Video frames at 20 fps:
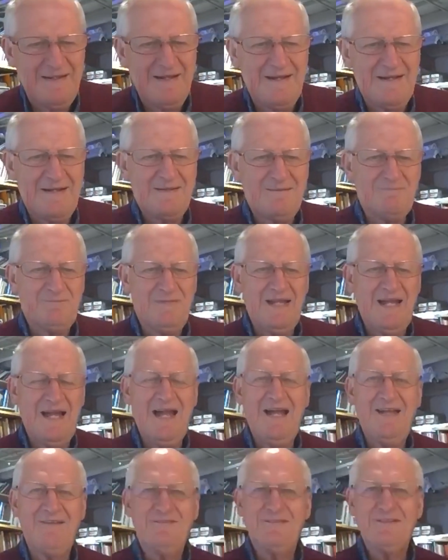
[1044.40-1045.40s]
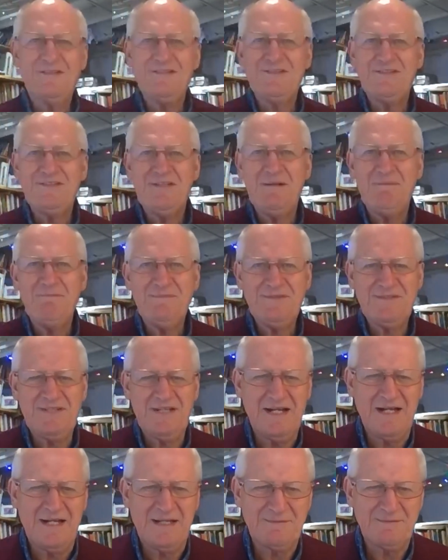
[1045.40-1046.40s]
Uh, and there are
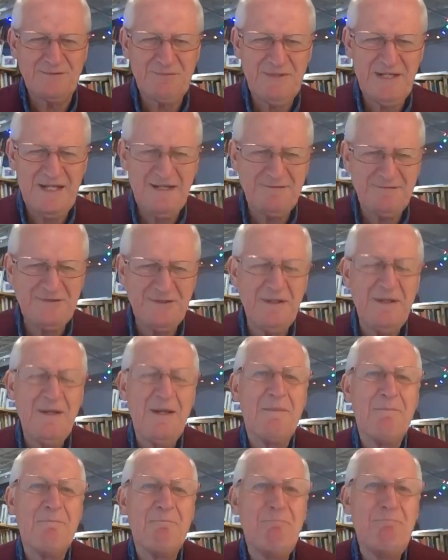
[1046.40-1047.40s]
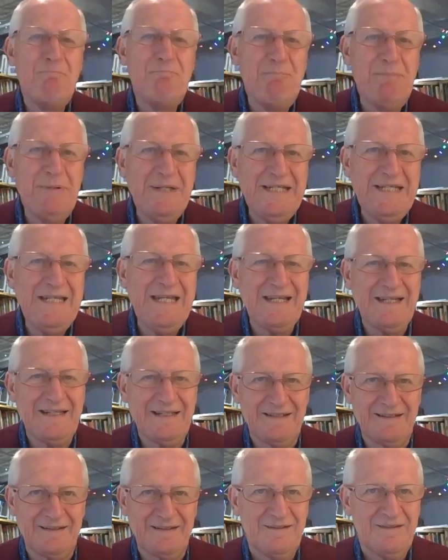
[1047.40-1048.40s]
sometimes we have to
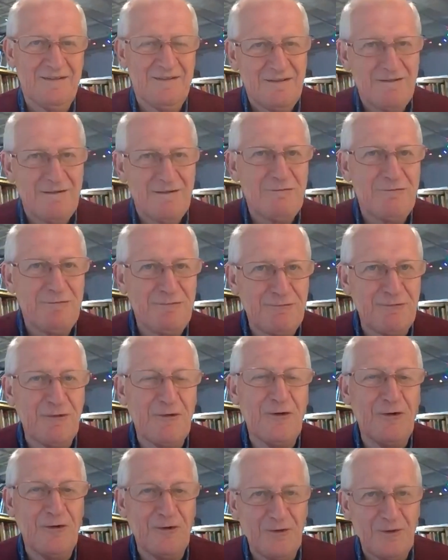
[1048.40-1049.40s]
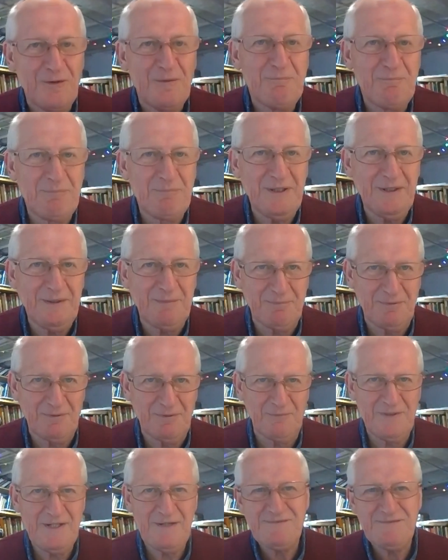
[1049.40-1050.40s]
being for
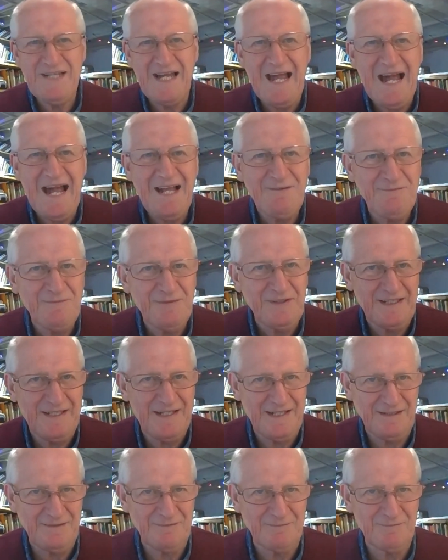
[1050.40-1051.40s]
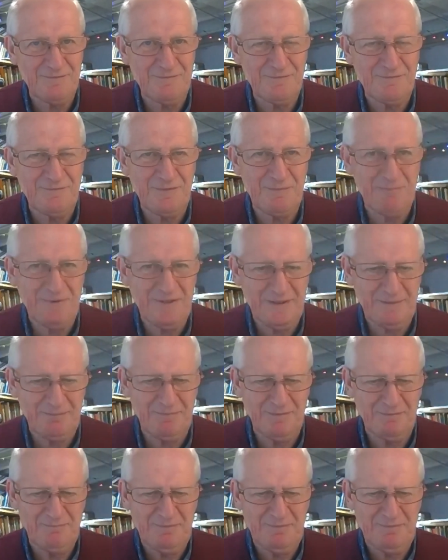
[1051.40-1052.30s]
people. We have to advocate for people.